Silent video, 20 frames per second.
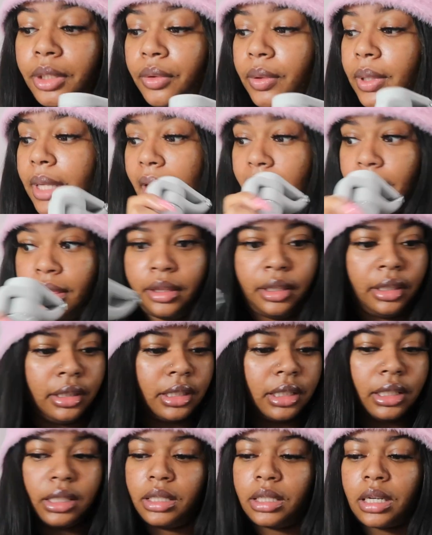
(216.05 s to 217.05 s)
you get the
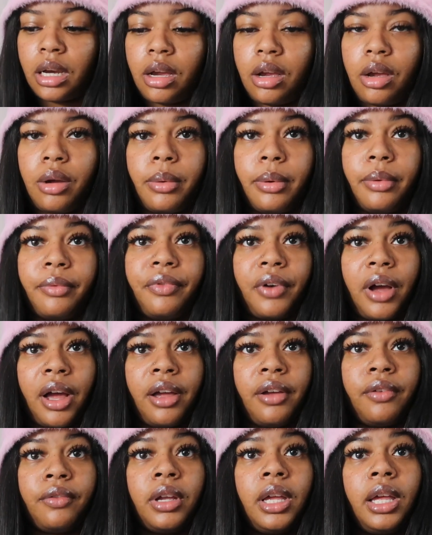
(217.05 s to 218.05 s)
DJI Osmo
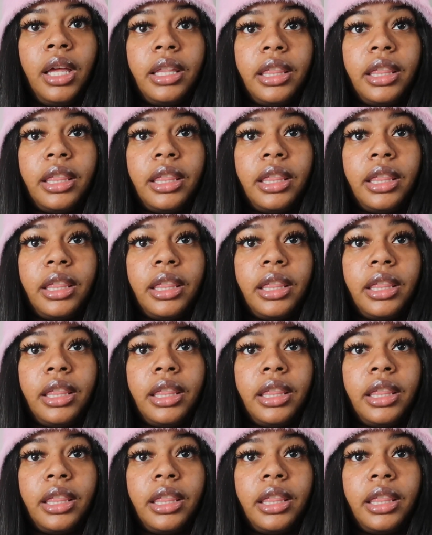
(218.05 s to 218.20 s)
5,